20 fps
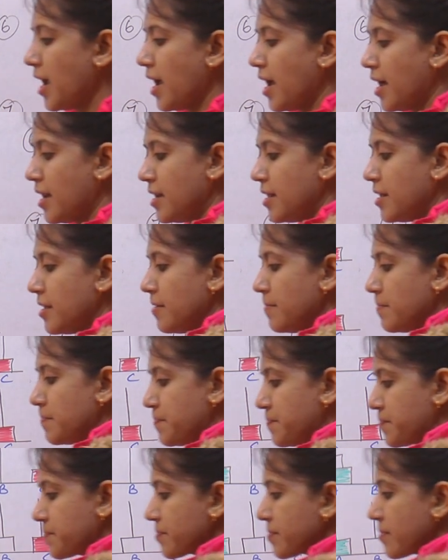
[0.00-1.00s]
any
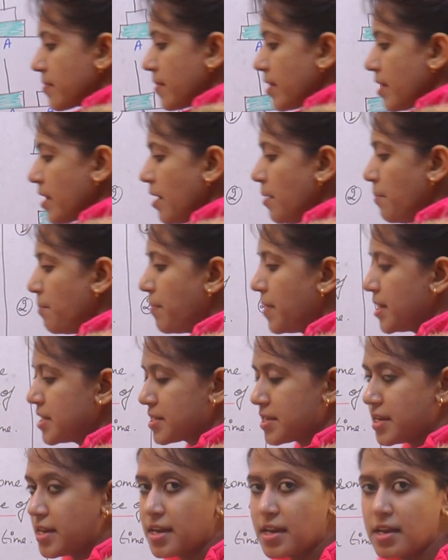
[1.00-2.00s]

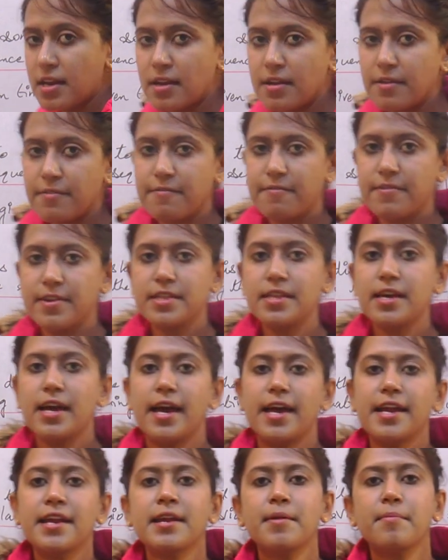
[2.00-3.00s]
puzzle with
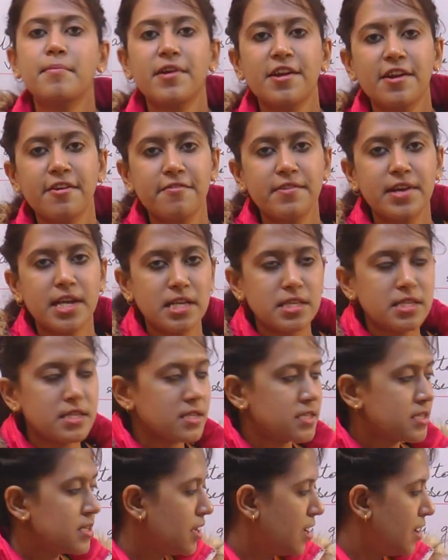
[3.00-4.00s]
n number of
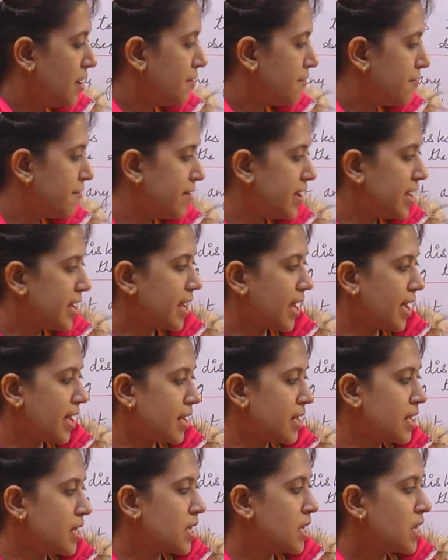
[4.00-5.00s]
discs, we
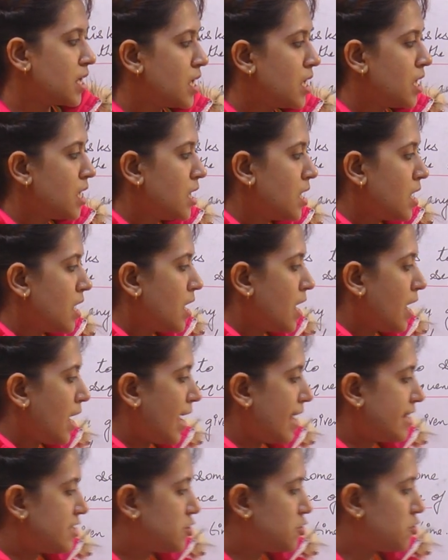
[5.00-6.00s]
can
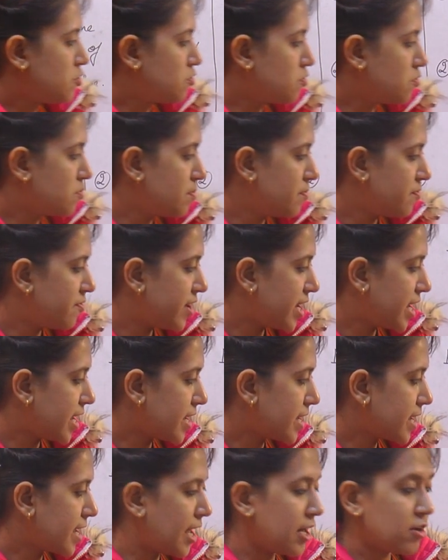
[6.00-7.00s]
assume, we
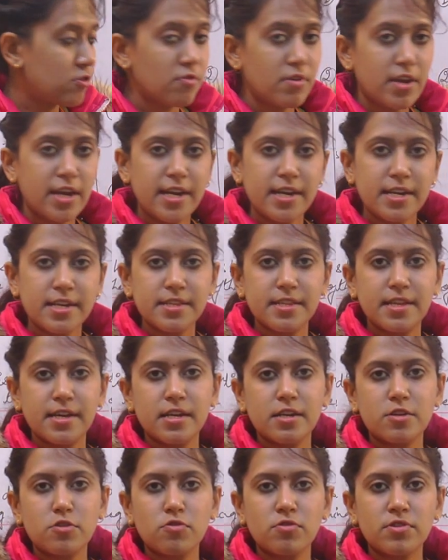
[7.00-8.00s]
can calculate
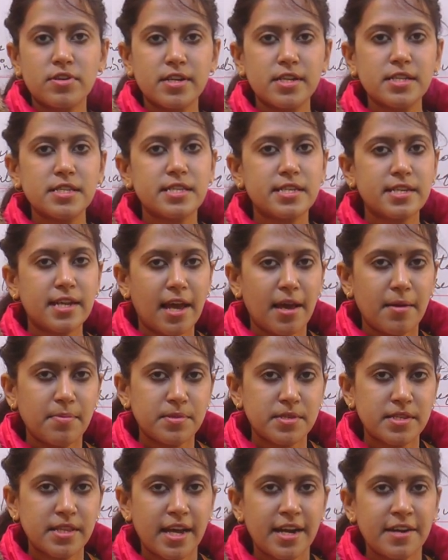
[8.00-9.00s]
the total
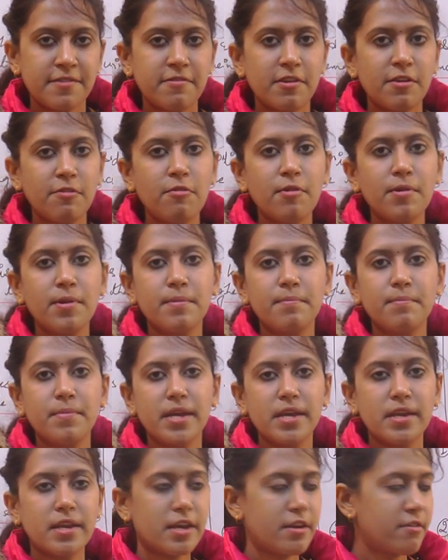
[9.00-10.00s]
steps that will
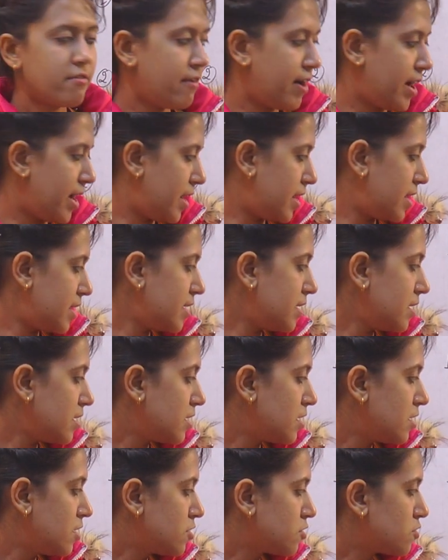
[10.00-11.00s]
be required
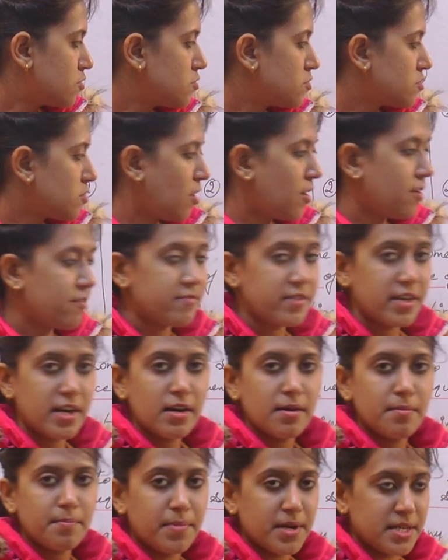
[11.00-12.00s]
to solve
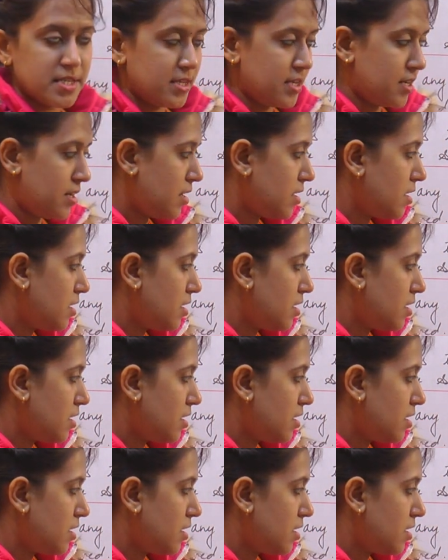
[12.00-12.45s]
the puzzle.